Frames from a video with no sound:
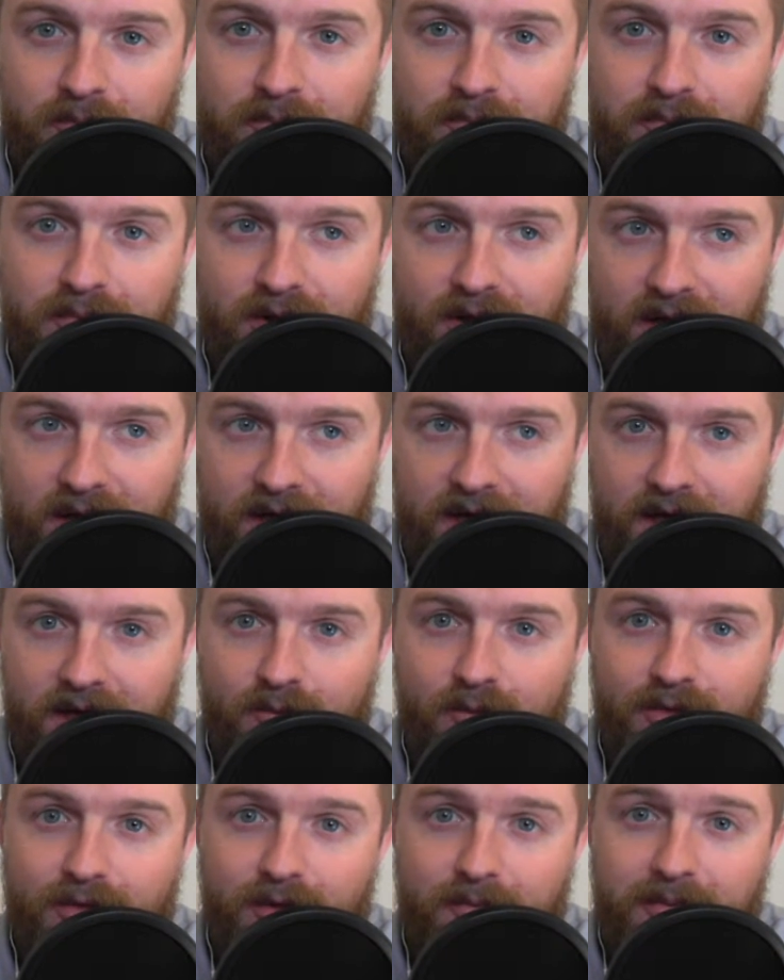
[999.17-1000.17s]
play
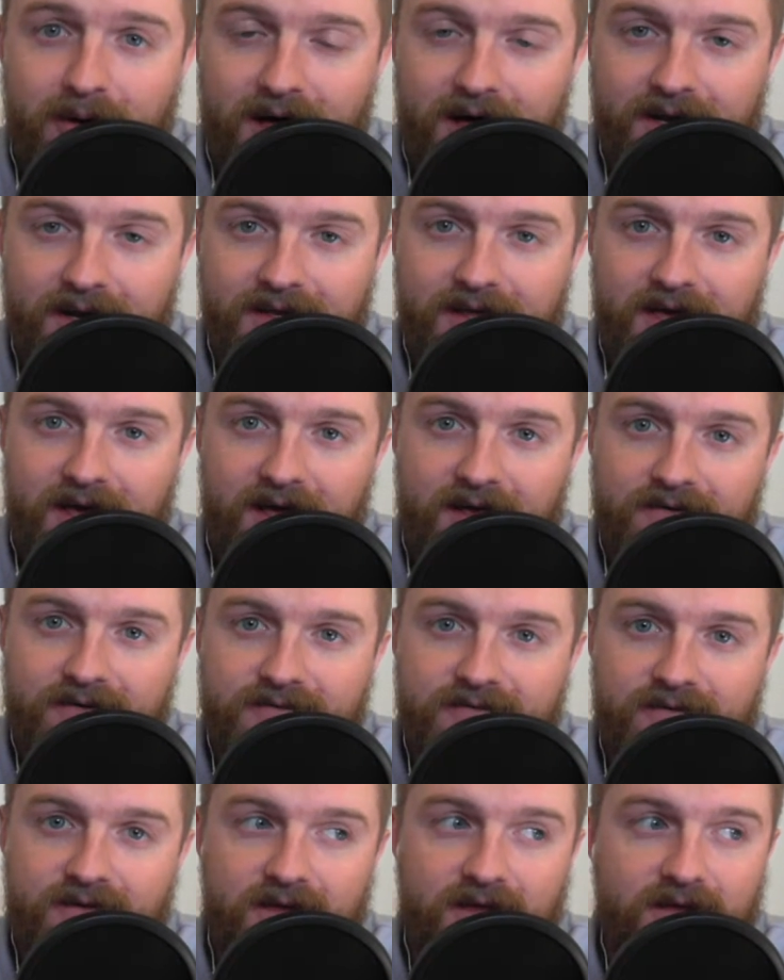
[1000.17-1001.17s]
with a
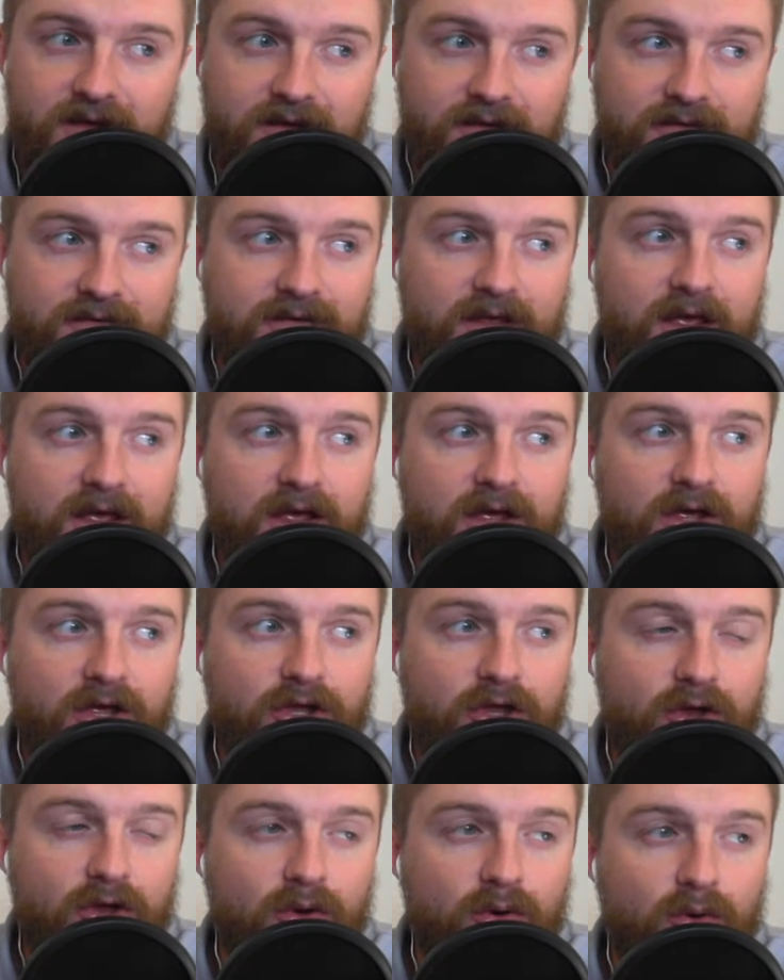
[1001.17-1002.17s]
podcast is
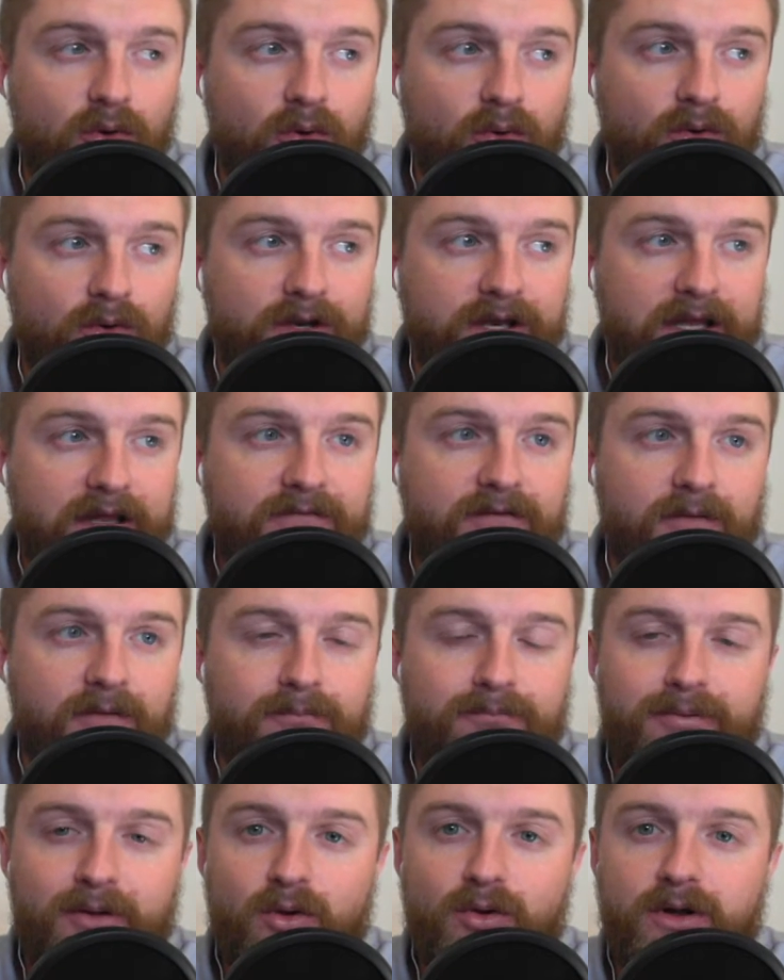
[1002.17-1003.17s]
you need to
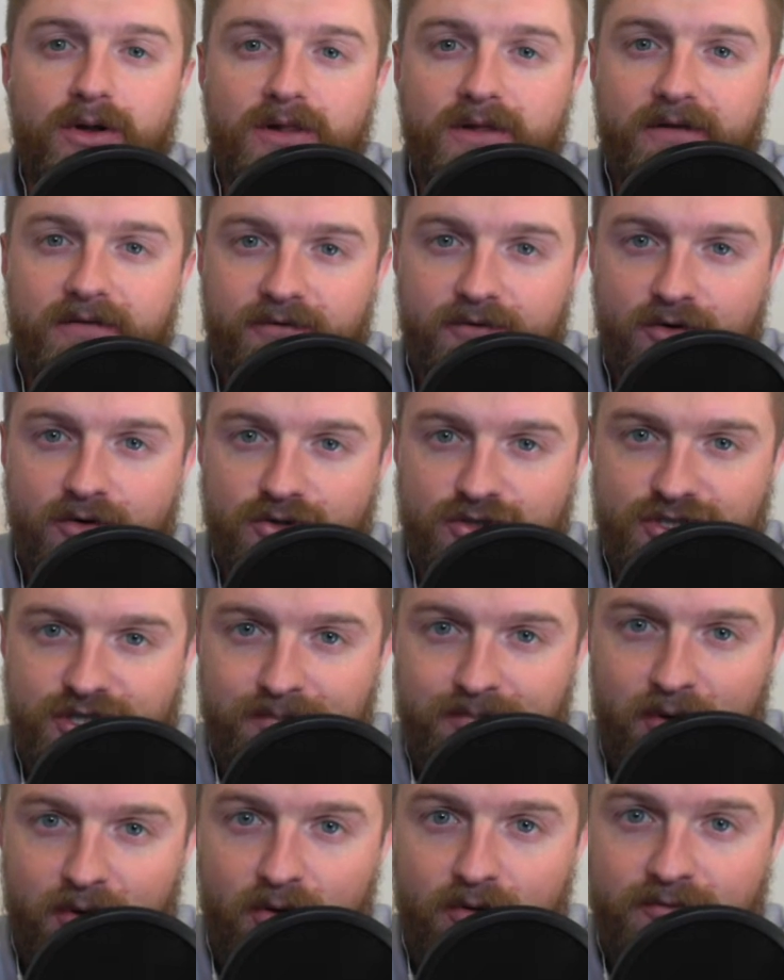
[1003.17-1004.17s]
build a
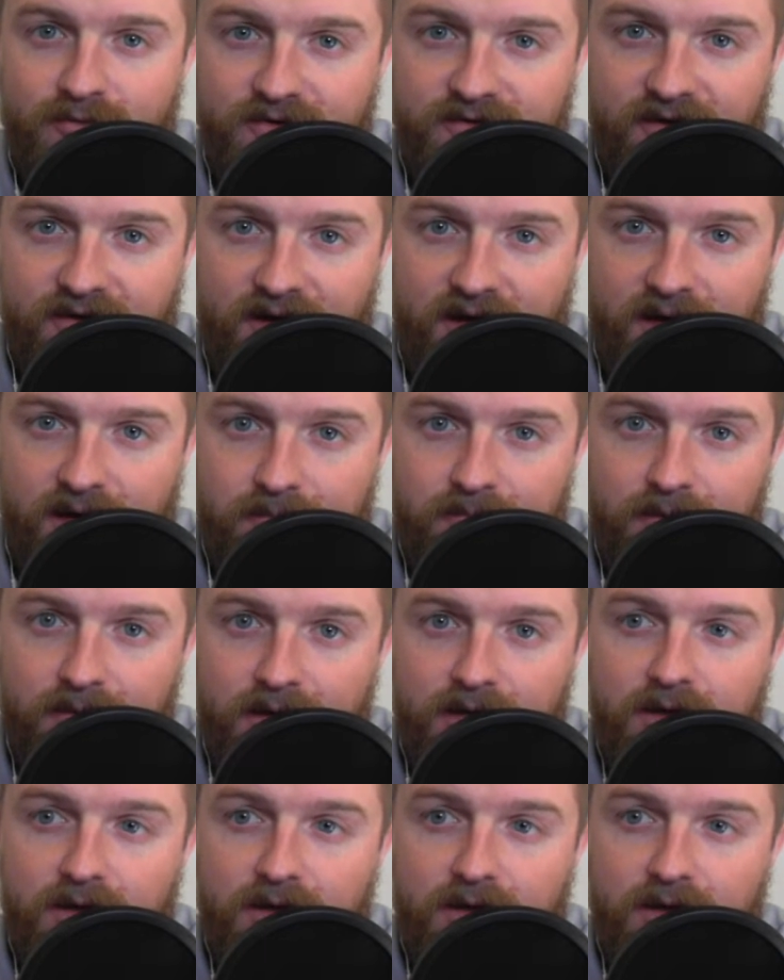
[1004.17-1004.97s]
listenership over time.